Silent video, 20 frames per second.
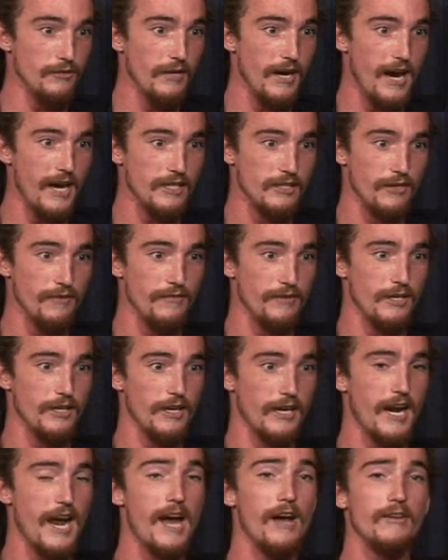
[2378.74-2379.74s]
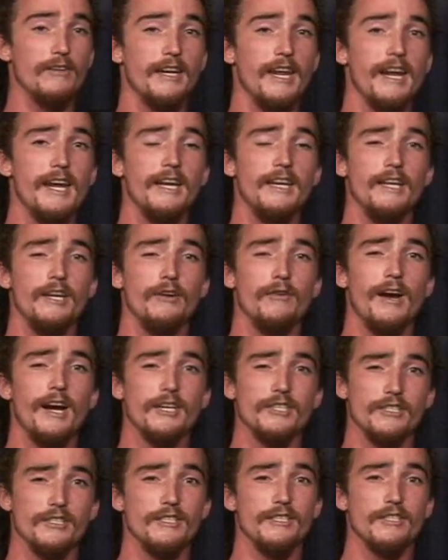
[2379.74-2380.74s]
guys over there, Kyle and Andy, who
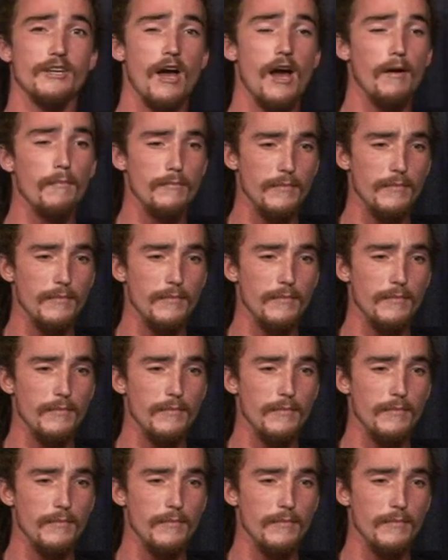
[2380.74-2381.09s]
actually taught